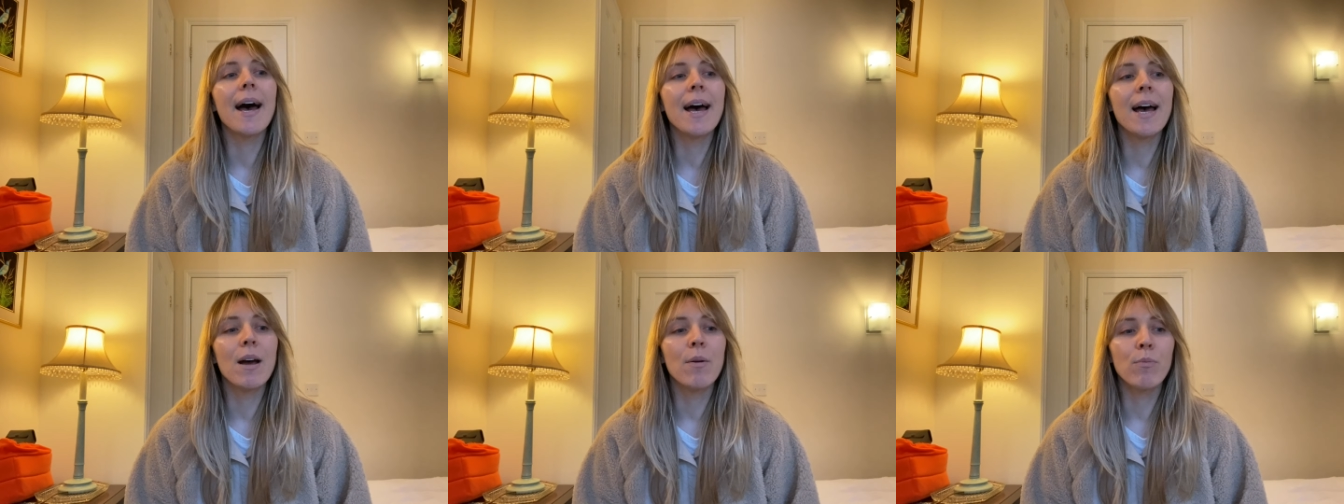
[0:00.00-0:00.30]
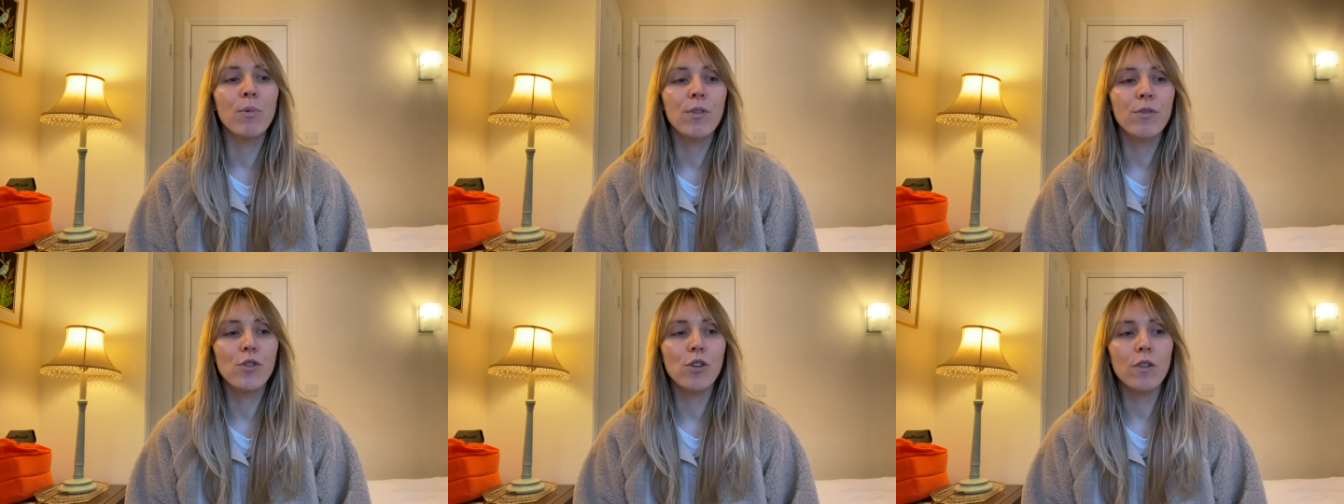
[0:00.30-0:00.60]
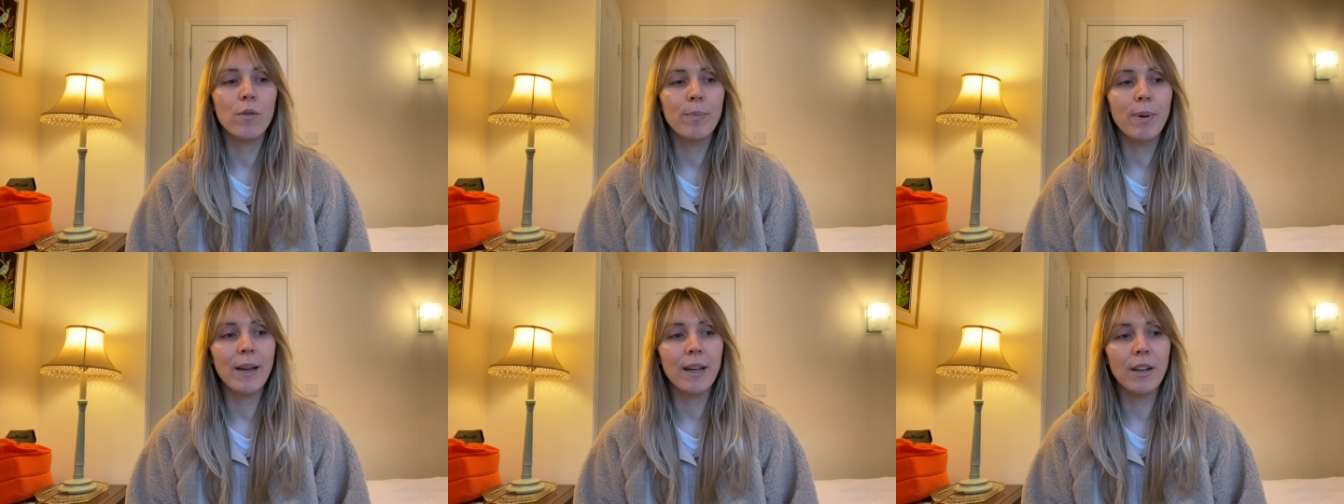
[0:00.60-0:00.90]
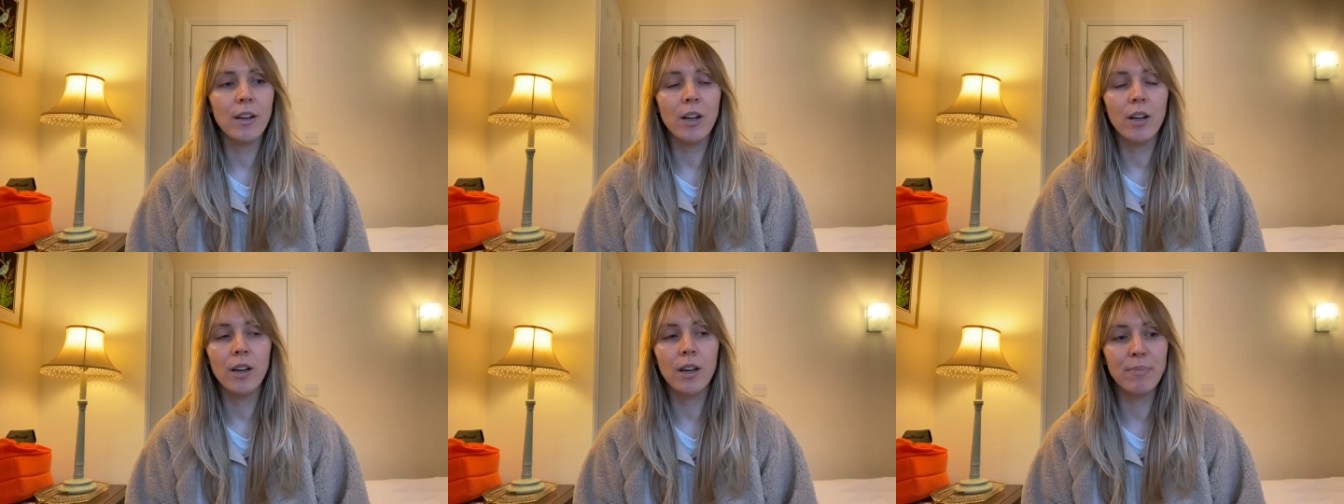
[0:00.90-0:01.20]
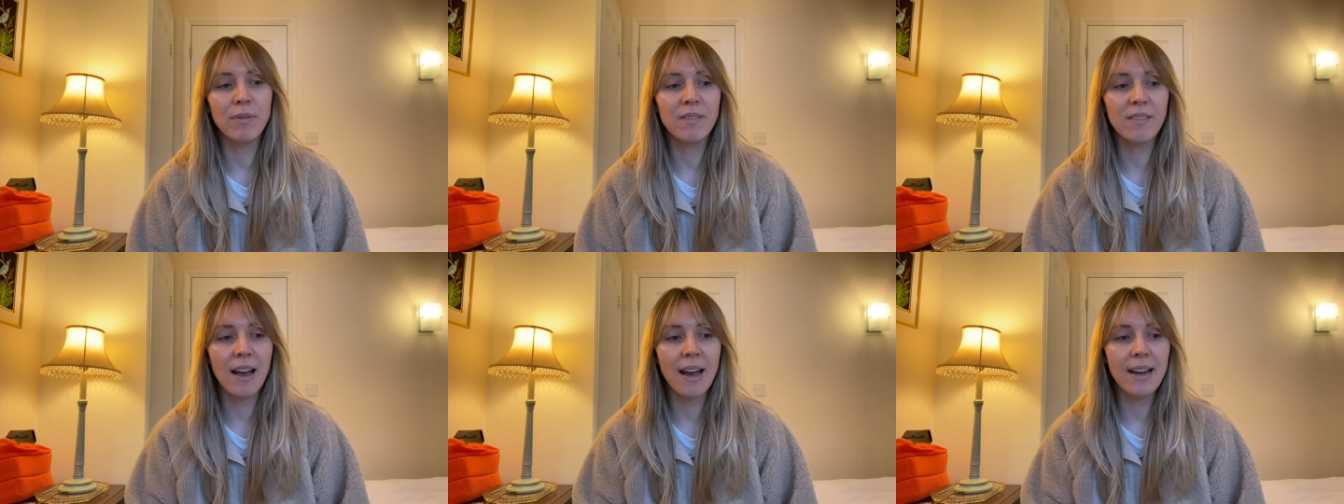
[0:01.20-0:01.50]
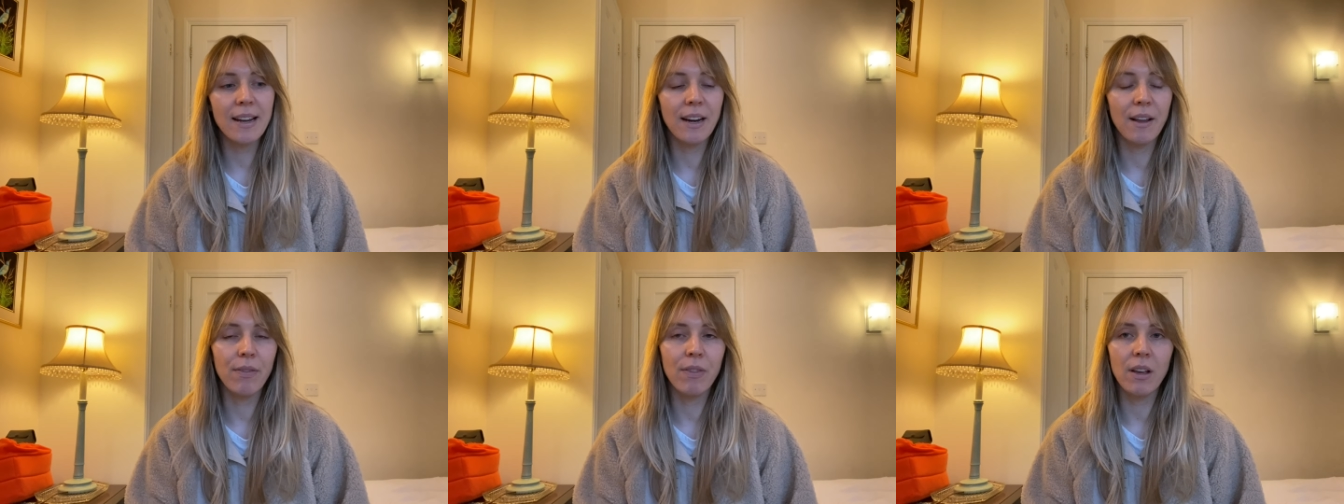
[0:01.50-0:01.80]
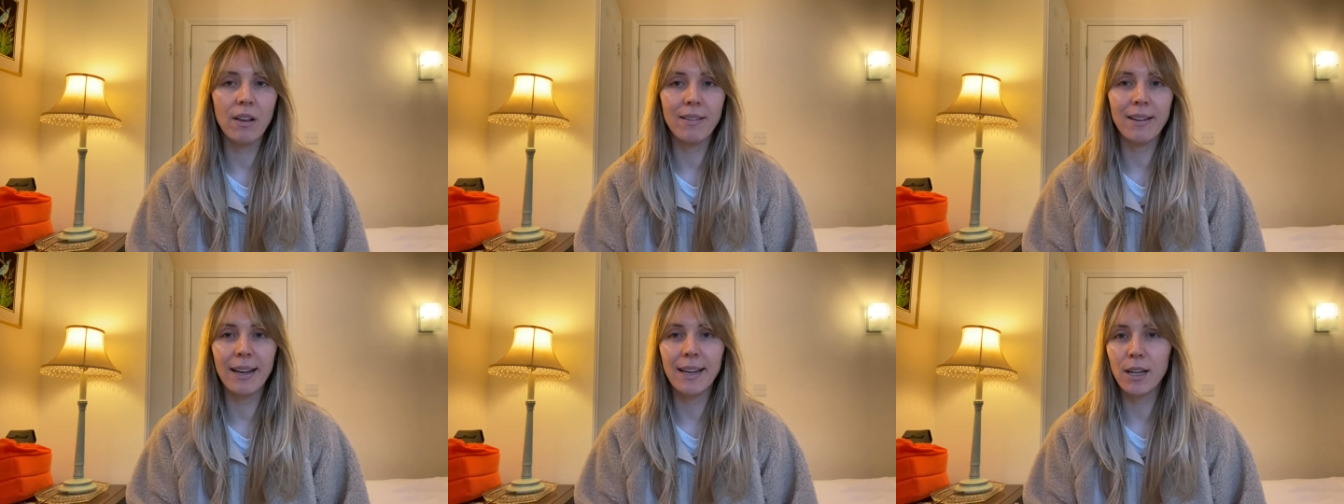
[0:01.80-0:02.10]
And um, we've just been staying in
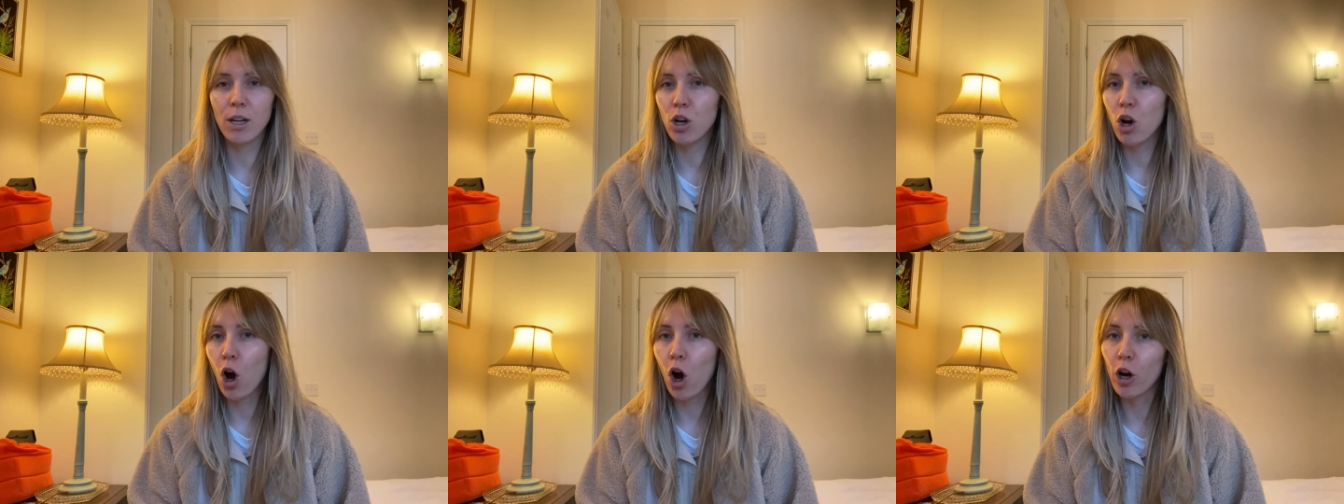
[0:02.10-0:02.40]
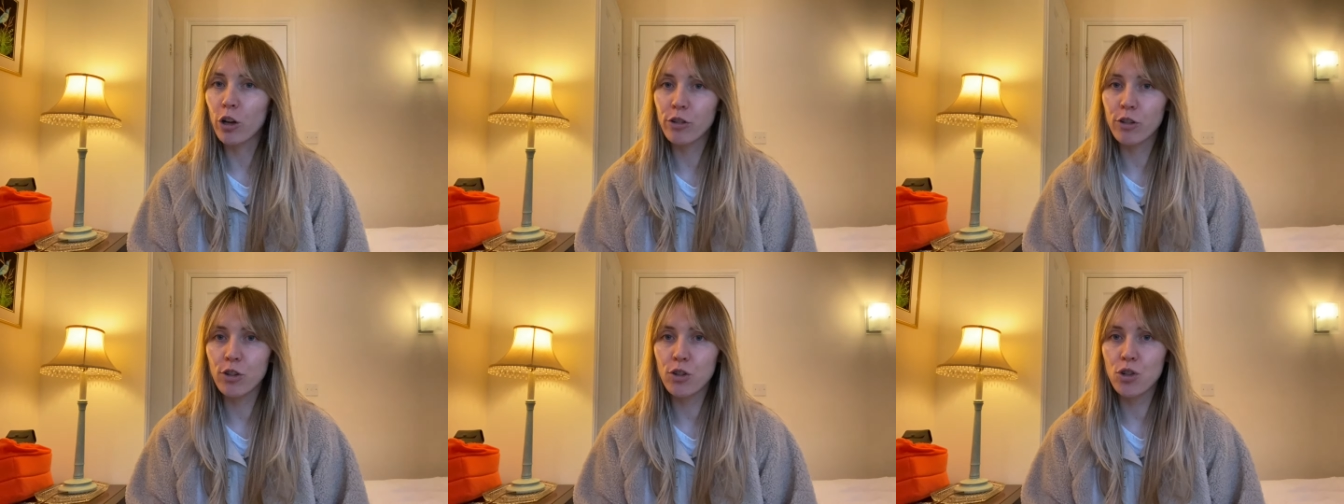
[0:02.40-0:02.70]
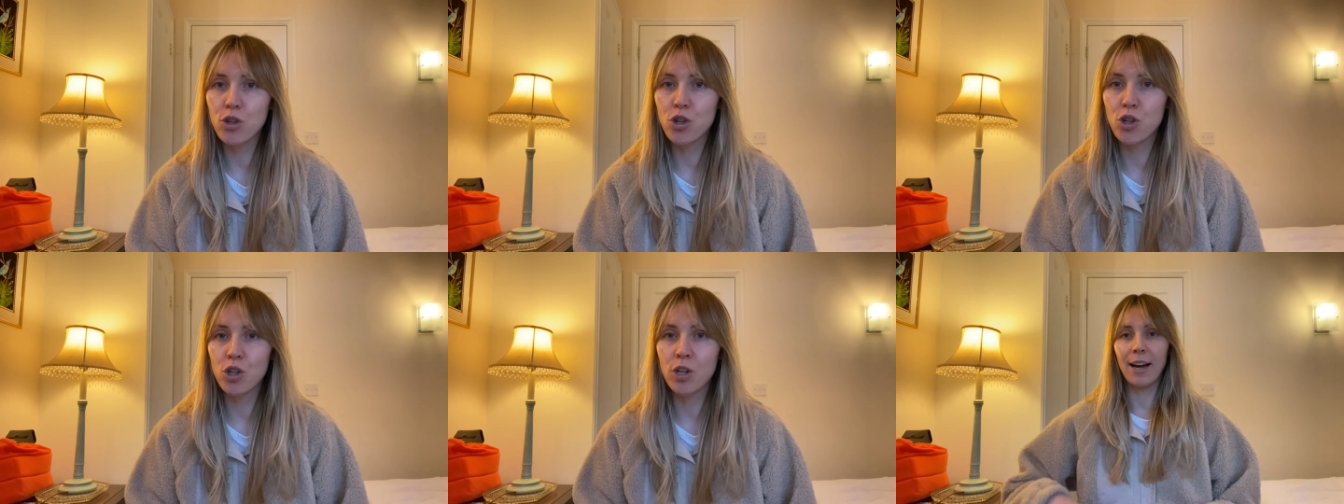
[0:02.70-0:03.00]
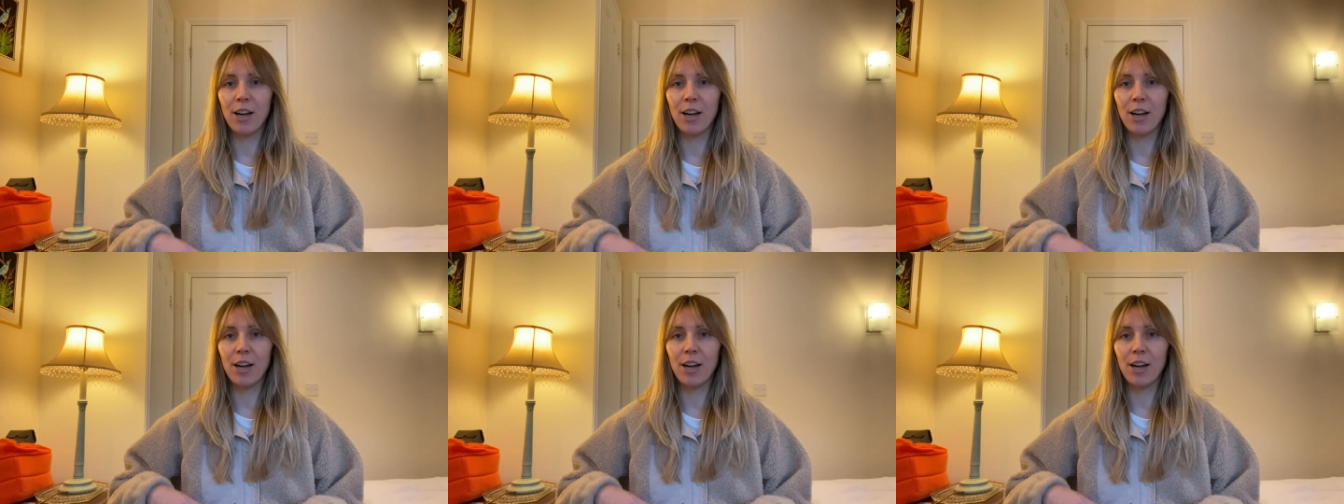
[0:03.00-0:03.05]
this like cottage.